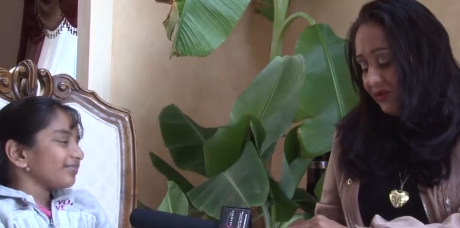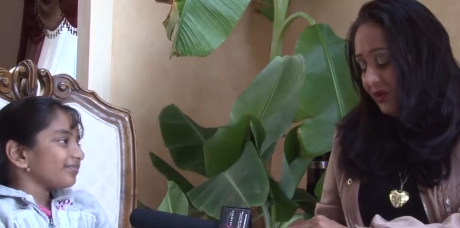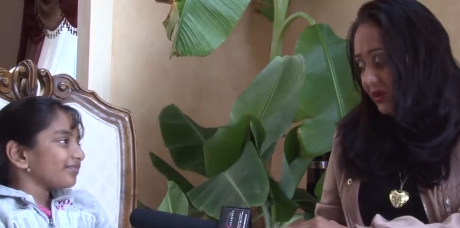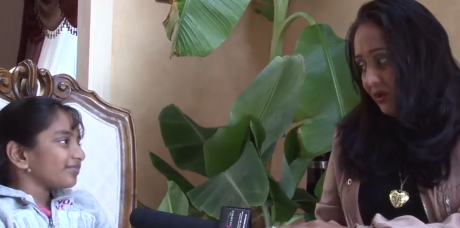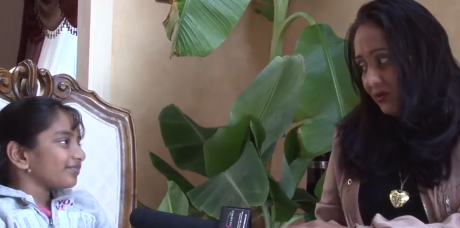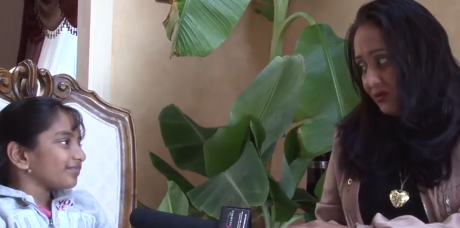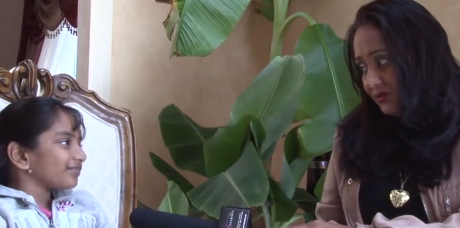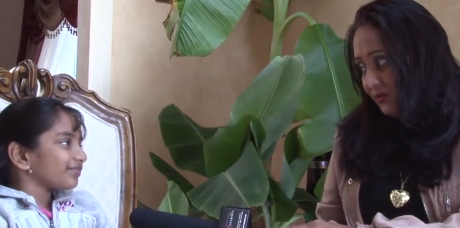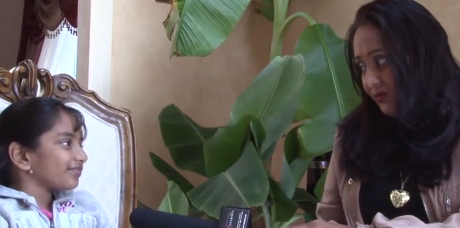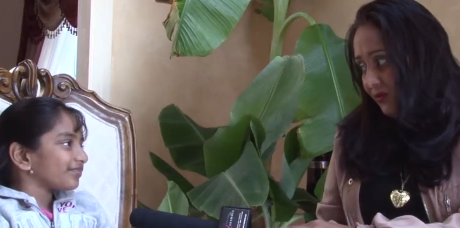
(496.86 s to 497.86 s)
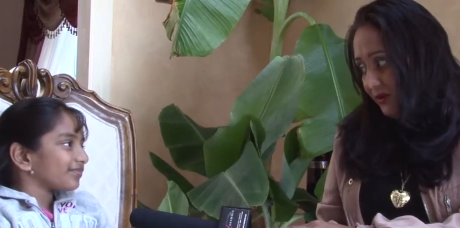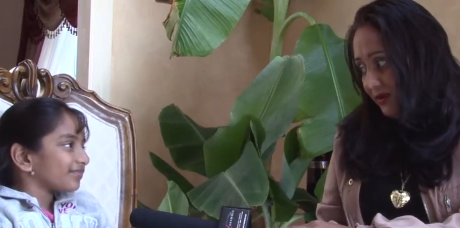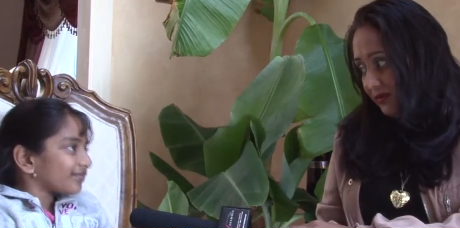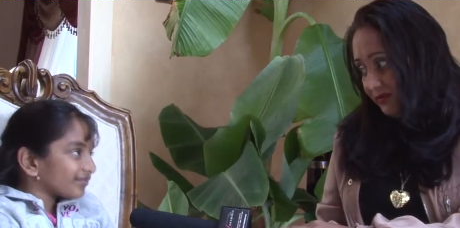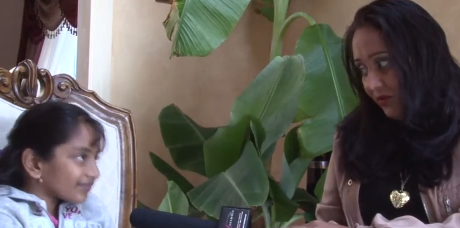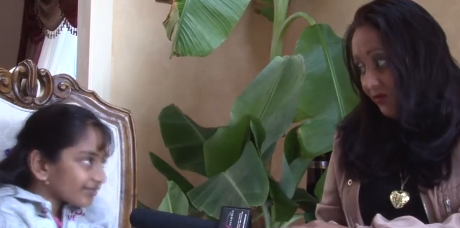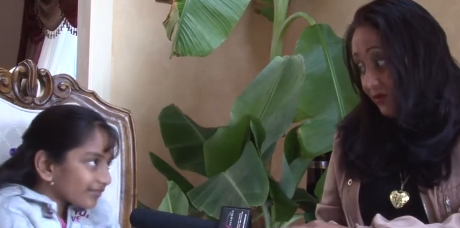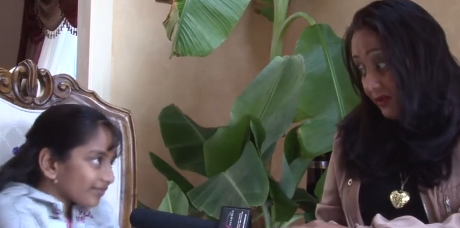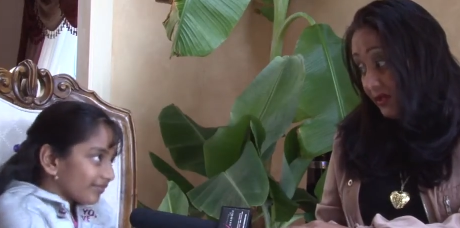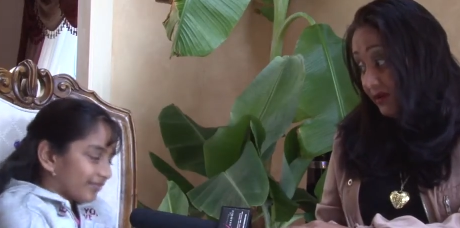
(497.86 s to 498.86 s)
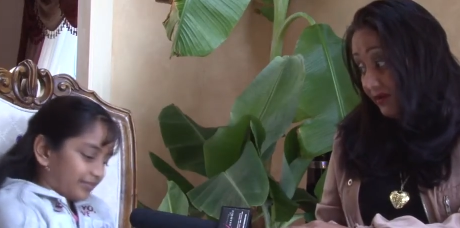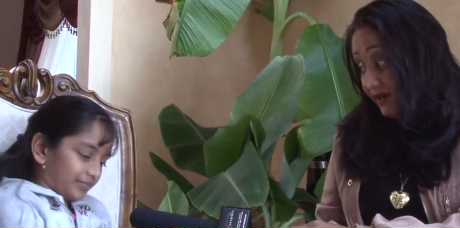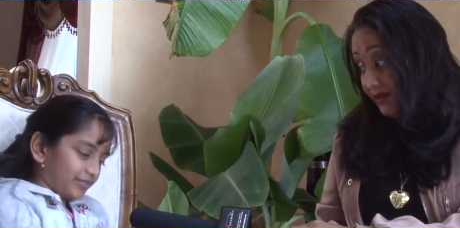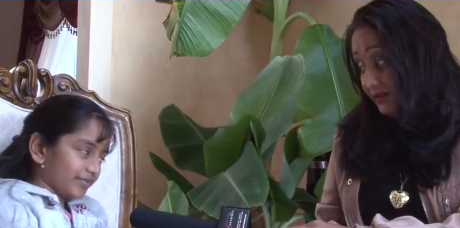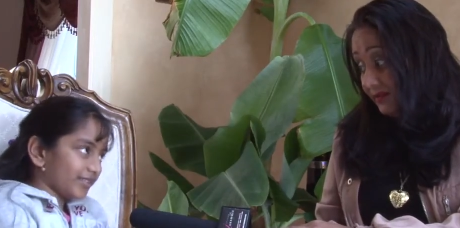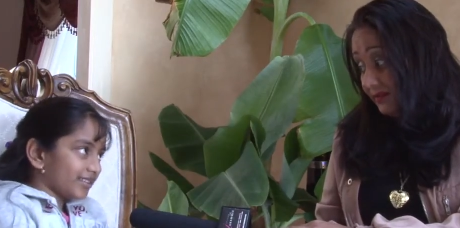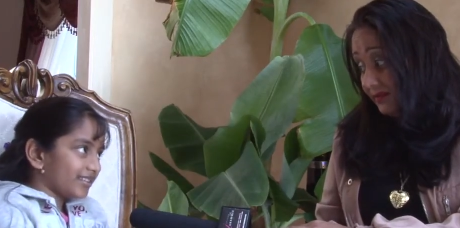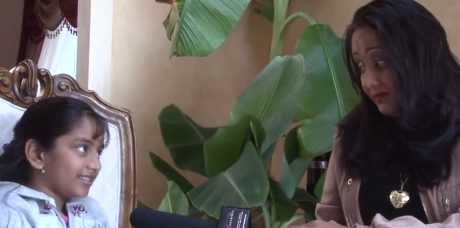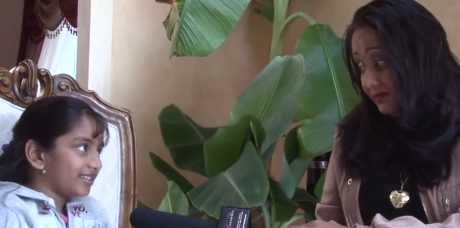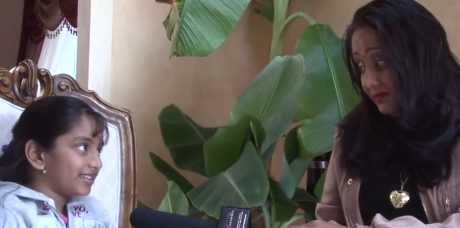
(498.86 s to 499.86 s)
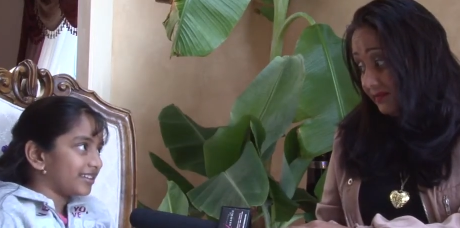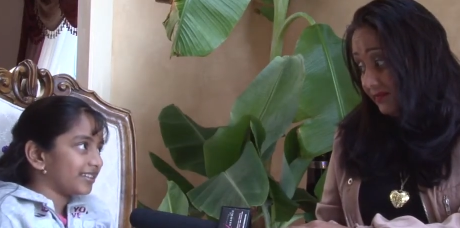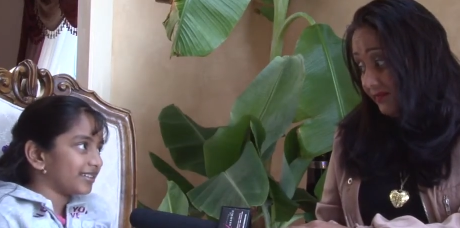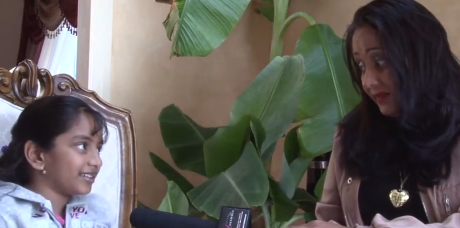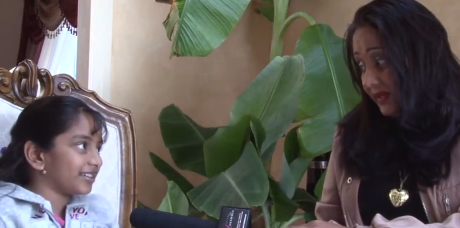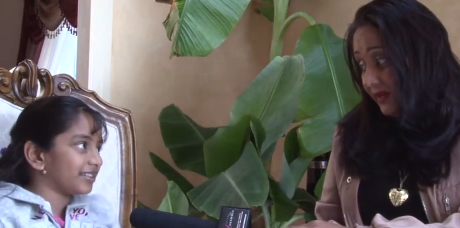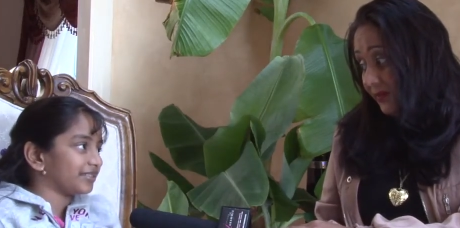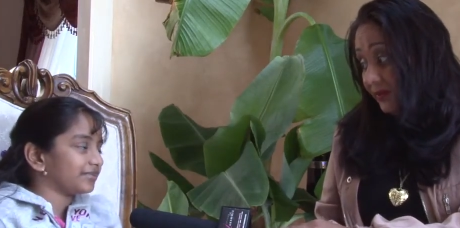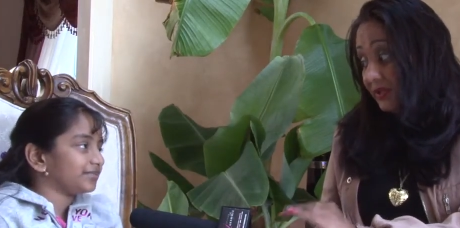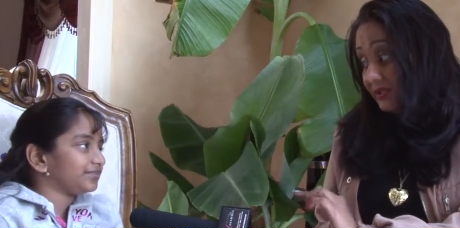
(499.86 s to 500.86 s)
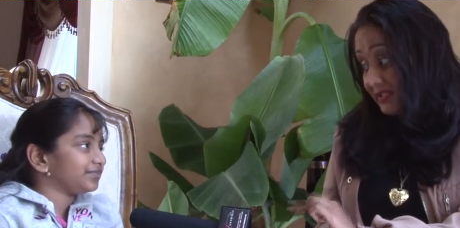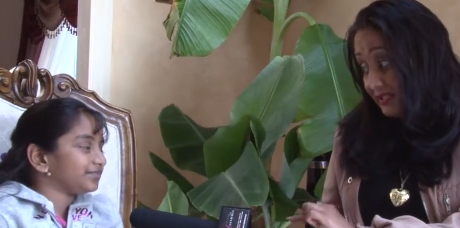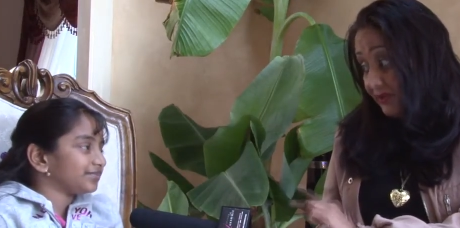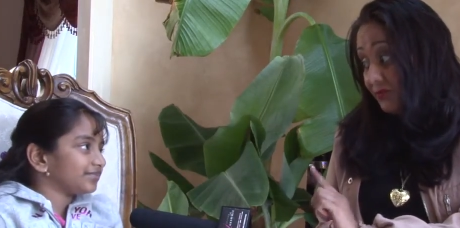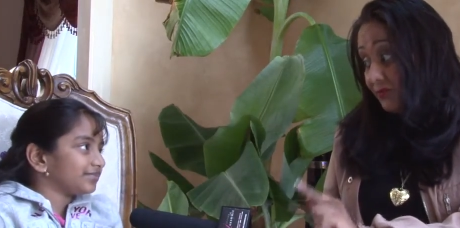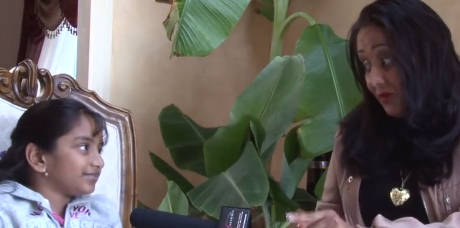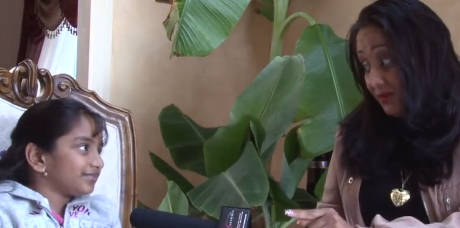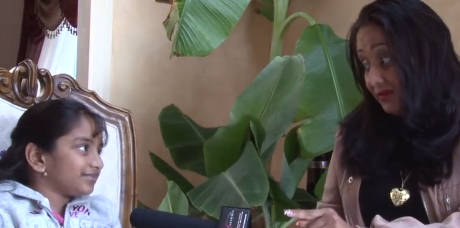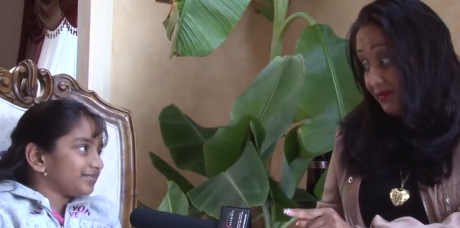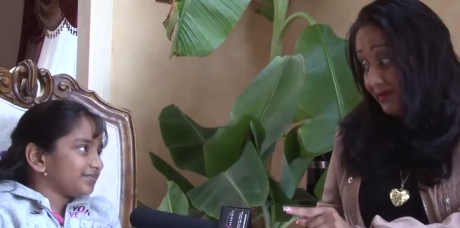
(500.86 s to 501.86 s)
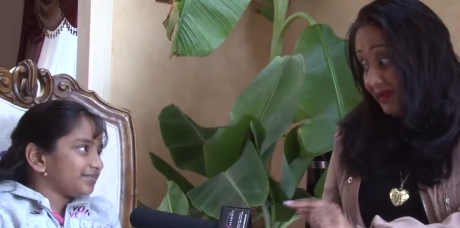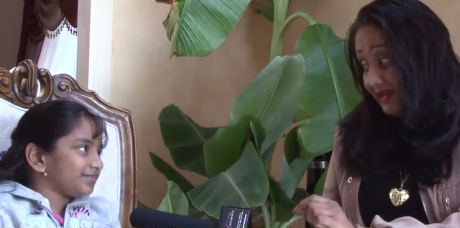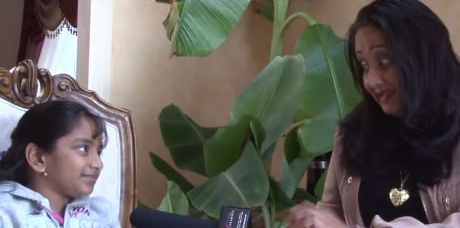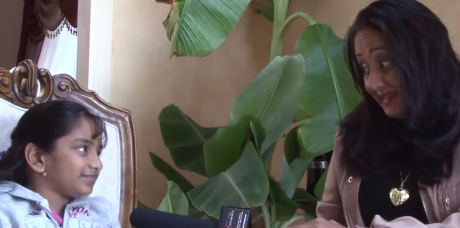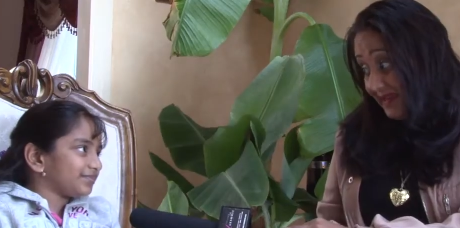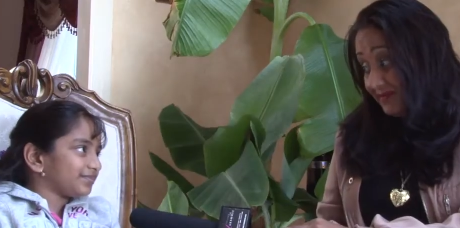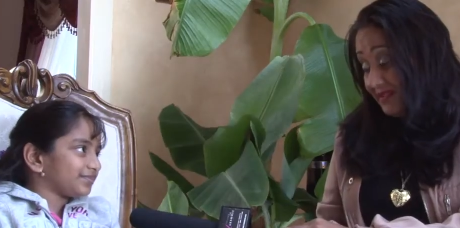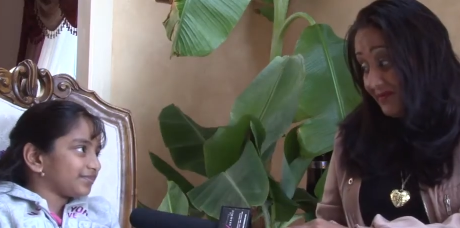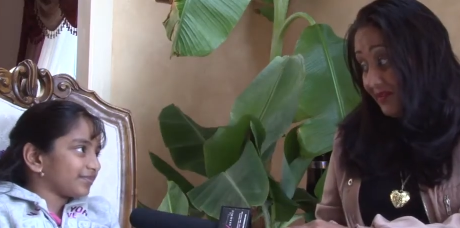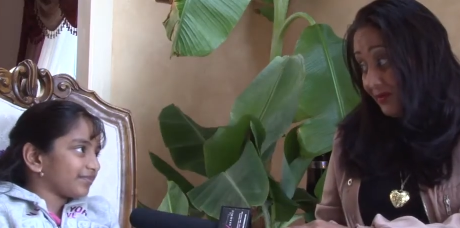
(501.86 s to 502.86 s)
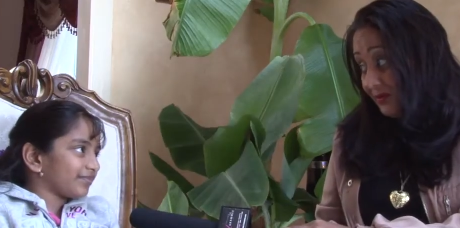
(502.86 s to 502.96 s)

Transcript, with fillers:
Speaker 1: you couldn't go to school for over a year, right? Yeah. But you still wrote exams even though